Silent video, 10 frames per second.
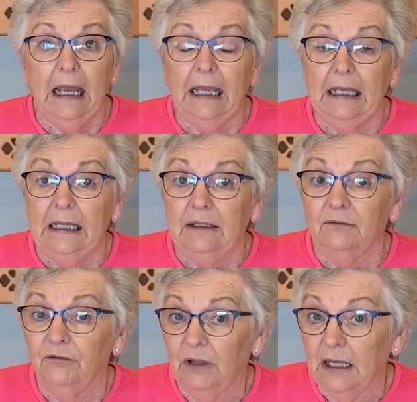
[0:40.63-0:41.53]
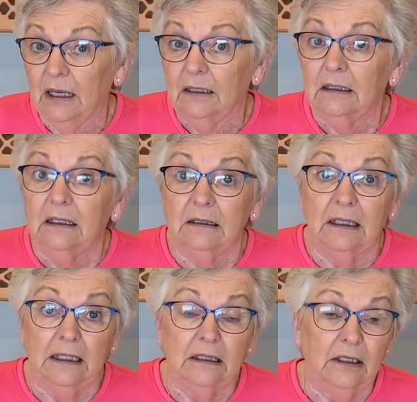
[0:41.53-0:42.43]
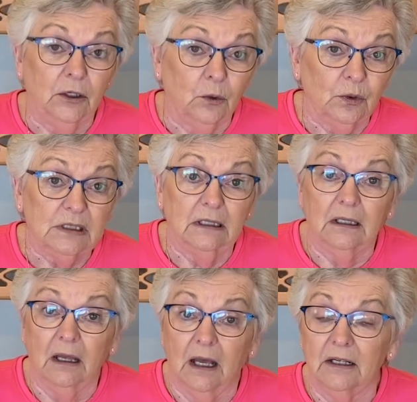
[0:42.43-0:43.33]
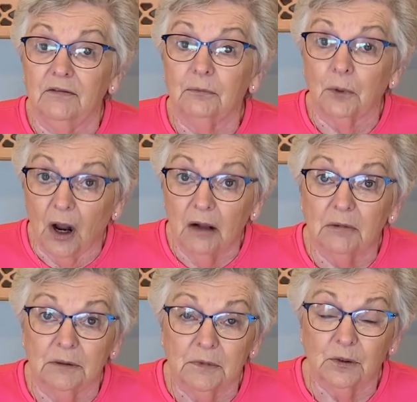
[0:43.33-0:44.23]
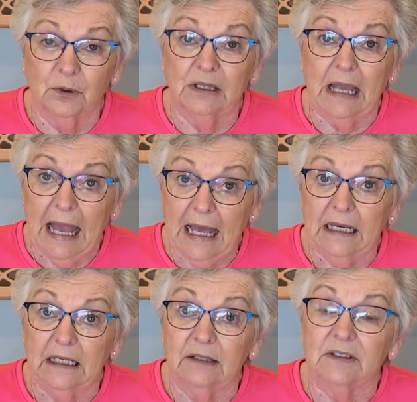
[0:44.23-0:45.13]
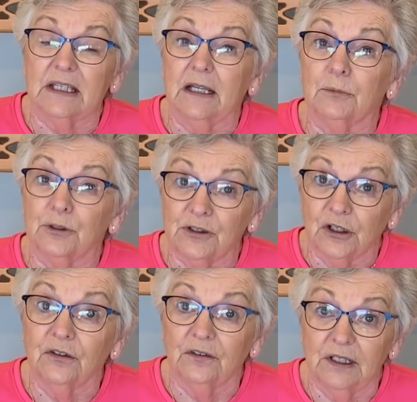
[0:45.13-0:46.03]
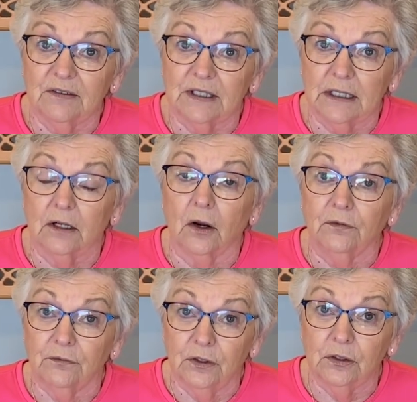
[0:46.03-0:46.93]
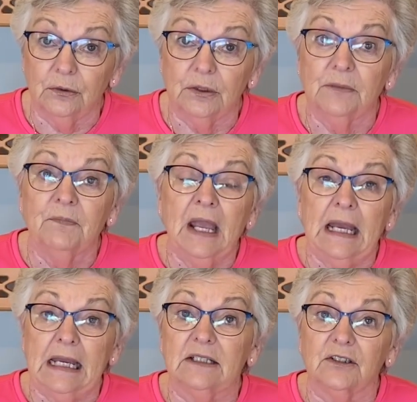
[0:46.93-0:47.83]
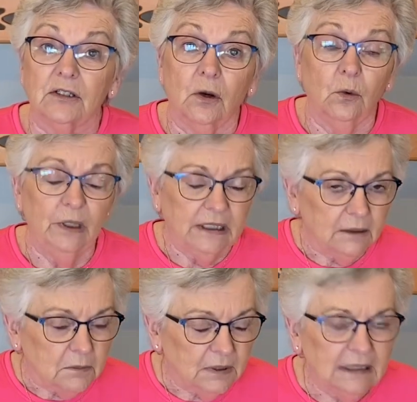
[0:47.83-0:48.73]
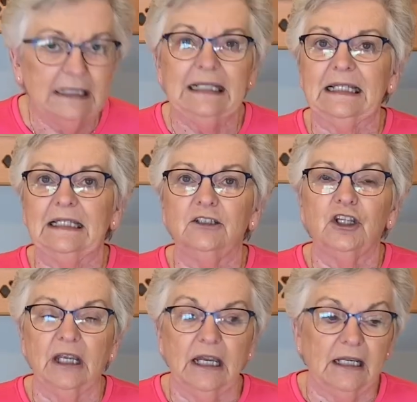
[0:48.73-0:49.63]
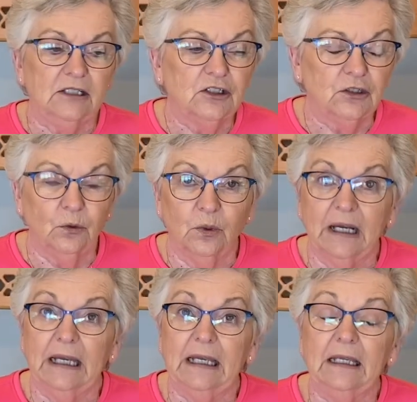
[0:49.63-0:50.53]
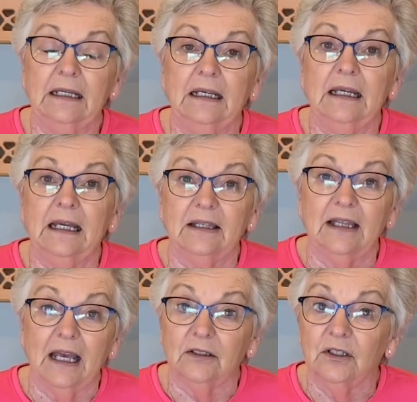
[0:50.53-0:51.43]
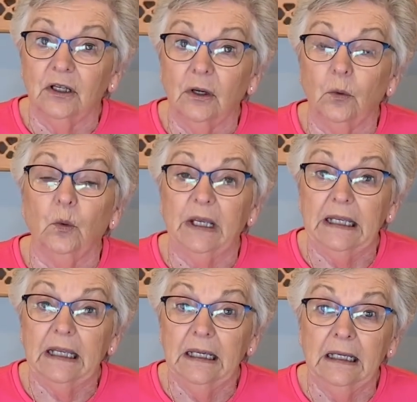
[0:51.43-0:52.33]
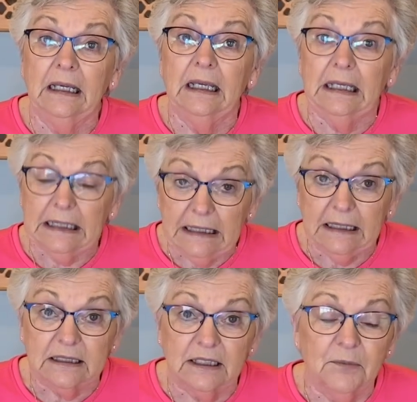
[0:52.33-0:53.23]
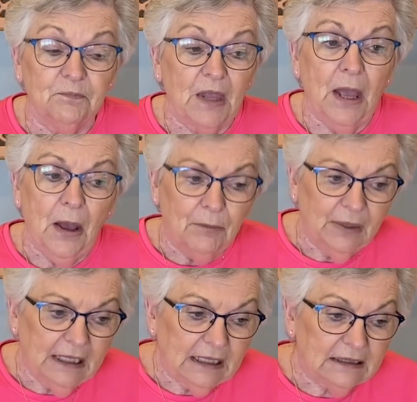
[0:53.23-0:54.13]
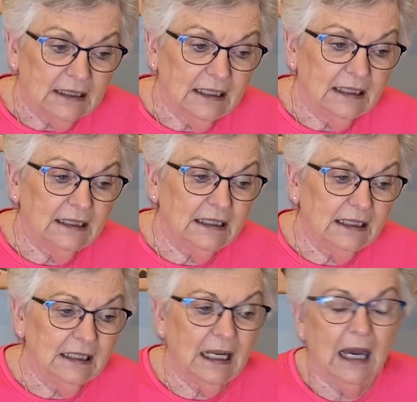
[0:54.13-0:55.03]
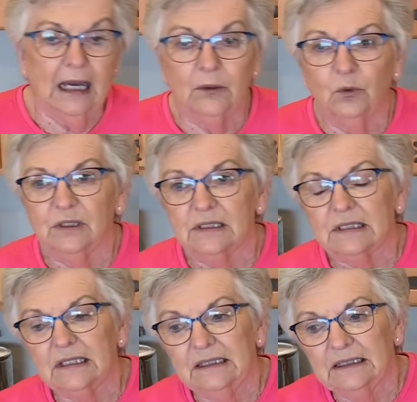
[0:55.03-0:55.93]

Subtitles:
and found that there was a lot of problems with the additives and preservatives in our food. And so we completely changed the way that we eat. But then I was